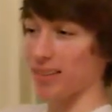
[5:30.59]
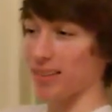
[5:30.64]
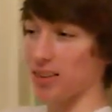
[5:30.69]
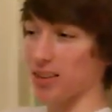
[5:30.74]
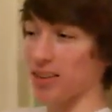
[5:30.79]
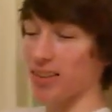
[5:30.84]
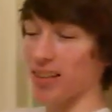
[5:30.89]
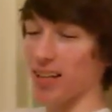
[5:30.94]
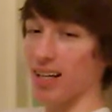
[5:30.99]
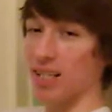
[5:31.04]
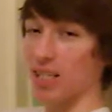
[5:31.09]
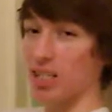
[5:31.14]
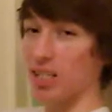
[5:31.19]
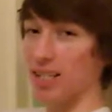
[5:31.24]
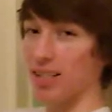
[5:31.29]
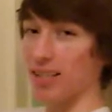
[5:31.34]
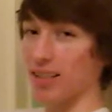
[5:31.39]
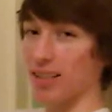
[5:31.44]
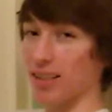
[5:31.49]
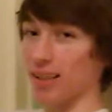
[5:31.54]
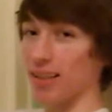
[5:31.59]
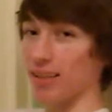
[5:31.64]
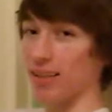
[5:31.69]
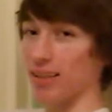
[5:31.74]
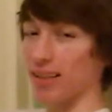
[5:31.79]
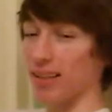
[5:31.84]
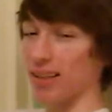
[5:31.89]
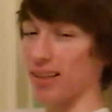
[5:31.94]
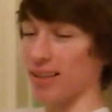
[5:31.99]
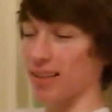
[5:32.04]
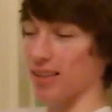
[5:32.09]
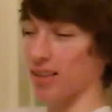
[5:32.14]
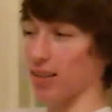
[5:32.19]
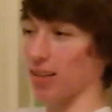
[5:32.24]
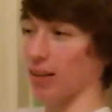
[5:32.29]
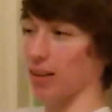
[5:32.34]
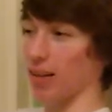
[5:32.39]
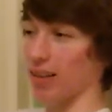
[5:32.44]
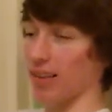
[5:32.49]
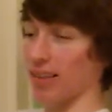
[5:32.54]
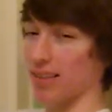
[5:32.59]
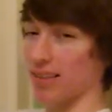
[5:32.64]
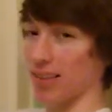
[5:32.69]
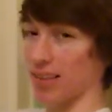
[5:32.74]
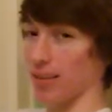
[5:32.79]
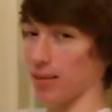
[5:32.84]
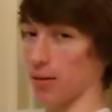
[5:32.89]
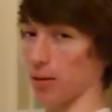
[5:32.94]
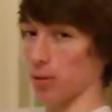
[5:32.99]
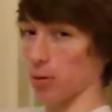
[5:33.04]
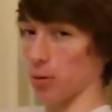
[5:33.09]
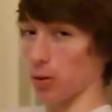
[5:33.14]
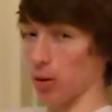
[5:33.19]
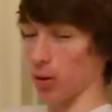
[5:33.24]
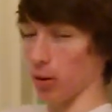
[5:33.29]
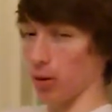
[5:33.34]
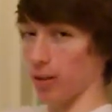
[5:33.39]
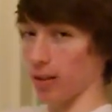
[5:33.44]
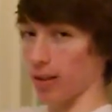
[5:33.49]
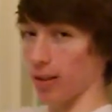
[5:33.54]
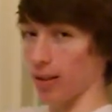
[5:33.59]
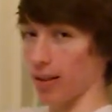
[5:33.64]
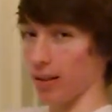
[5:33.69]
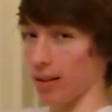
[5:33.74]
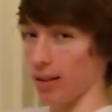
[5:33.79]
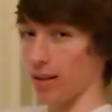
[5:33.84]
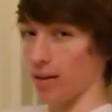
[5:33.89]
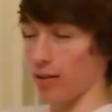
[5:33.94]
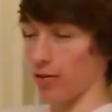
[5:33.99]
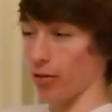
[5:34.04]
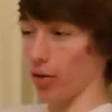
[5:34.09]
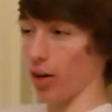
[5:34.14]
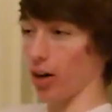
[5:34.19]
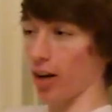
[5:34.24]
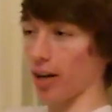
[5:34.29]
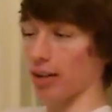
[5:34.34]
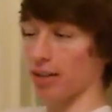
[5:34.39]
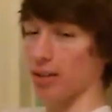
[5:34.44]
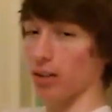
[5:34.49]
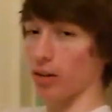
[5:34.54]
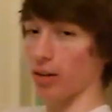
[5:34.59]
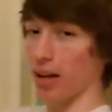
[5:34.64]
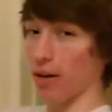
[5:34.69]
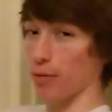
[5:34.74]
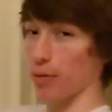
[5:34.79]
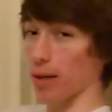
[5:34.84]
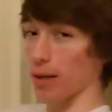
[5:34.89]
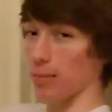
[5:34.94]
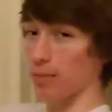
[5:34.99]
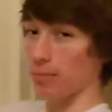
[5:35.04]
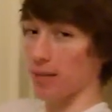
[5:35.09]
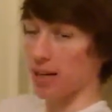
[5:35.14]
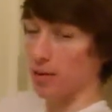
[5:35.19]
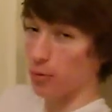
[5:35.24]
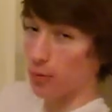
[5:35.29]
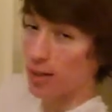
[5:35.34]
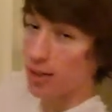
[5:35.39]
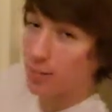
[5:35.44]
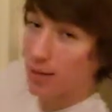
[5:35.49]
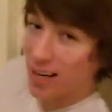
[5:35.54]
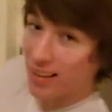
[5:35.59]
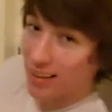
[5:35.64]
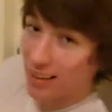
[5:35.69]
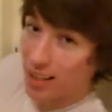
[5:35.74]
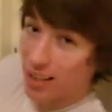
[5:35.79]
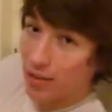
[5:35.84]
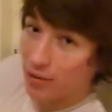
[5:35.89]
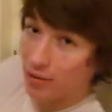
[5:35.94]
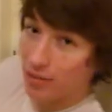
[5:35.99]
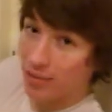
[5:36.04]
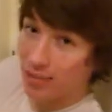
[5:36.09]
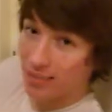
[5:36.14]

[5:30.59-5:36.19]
just like Jesus took on the sin of the world for us so that we, we may live.